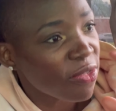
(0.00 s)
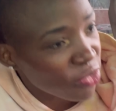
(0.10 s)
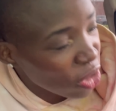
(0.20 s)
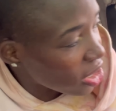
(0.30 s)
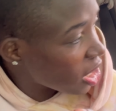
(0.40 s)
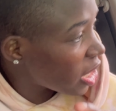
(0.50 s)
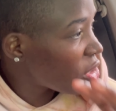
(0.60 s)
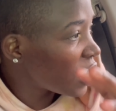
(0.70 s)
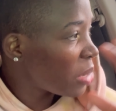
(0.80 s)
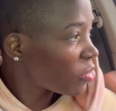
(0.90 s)
trying to clear
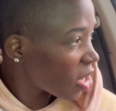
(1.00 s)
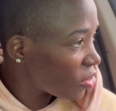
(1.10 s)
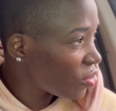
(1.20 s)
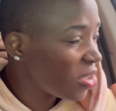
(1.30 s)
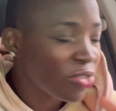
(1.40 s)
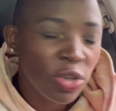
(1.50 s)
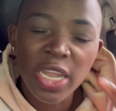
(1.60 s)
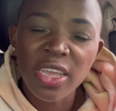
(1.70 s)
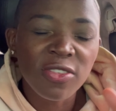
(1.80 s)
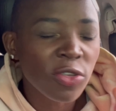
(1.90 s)
your name trying to do this you
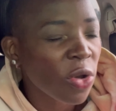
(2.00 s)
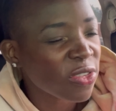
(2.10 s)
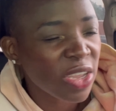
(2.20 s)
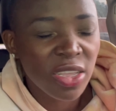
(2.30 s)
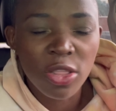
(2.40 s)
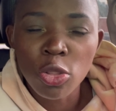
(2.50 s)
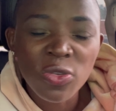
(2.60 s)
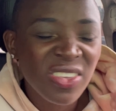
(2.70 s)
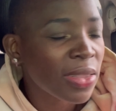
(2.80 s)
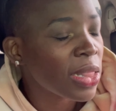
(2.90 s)
get exhausted and
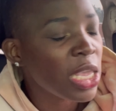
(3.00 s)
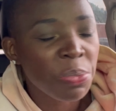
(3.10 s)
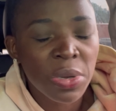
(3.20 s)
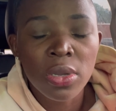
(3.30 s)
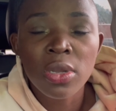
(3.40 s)
lose sleep